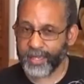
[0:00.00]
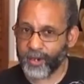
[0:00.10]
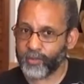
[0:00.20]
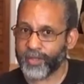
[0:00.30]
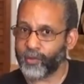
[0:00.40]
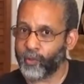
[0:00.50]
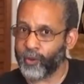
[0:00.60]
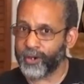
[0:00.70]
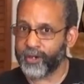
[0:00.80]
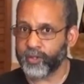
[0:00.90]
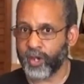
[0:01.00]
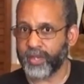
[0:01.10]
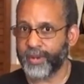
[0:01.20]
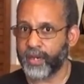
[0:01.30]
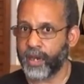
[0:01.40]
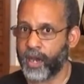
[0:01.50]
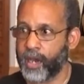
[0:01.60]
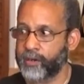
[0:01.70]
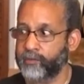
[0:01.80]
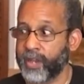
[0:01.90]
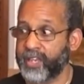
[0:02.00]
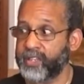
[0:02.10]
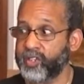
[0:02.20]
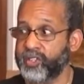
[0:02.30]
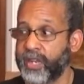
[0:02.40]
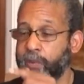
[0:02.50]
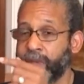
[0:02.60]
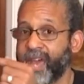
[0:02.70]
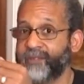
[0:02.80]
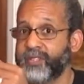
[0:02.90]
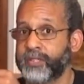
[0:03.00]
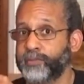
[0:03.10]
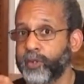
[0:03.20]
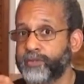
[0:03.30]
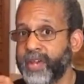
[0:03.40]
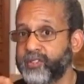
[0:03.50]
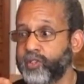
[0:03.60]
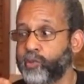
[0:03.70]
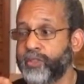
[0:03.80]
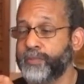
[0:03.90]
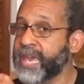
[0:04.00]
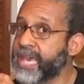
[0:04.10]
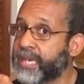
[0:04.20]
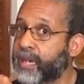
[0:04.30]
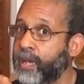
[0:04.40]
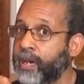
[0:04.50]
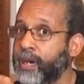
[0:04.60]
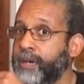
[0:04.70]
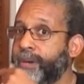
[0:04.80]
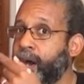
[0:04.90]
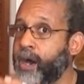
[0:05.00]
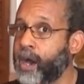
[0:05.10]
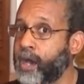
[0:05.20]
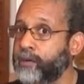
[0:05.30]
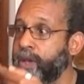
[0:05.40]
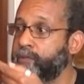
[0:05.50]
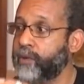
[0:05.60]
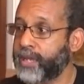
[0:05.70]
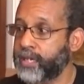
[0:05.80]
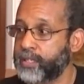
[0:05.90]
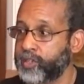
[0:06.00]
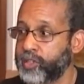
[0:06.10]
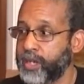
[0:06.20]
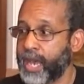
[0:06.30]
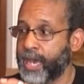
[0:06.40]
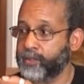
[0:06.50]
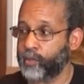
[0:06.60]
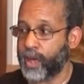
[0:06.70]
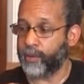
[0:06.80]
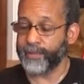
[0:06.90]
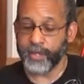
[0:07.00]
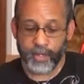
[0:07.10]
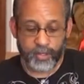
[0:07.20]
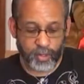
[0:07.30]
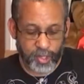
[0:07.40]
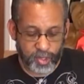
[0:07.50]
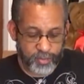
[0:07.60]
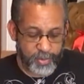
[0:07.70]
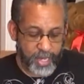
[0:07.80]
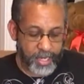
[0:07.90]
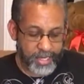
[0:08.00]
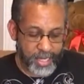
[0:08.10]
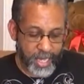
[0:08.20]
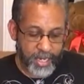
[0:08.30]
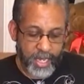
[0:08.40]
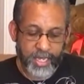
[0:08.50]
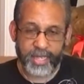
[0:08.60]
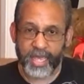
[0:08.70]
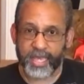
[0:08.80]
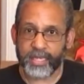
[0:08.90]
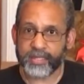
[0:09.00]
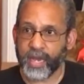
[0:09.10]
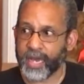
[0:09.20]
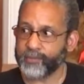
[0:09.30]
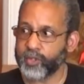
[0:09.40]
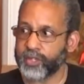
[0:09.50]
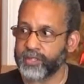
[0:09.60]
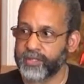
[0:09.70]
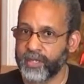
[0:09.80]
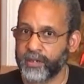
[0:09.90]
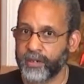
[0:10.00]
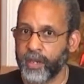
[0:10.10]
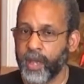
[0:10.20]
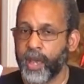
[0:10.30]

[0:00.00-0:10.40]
here with order, talking about honor and recognition, and then we have a similar message with pig about honor and recognition as well. So it could just be, again, taking time to consider